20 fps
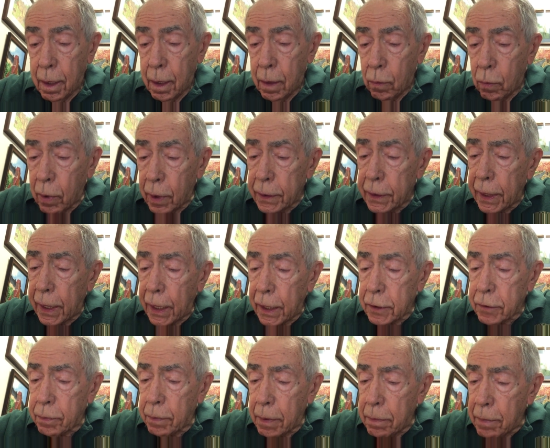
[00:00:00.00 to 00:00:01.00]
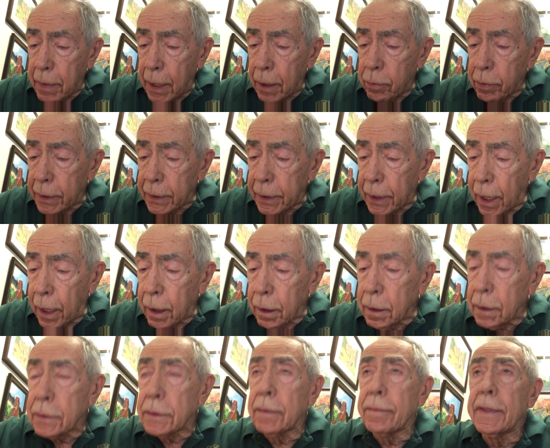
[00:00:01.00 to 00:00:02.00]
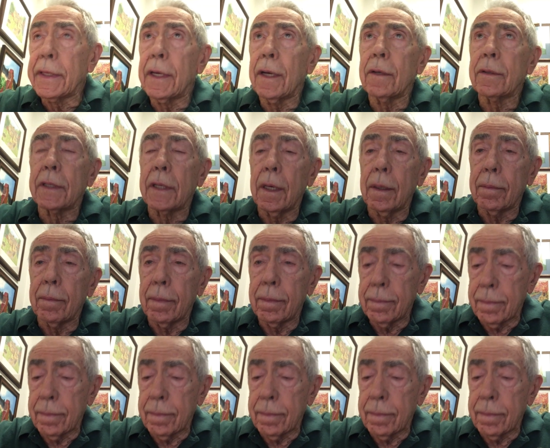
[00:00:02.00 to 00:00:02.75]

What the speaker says: One that has to be made regardless of the outcome.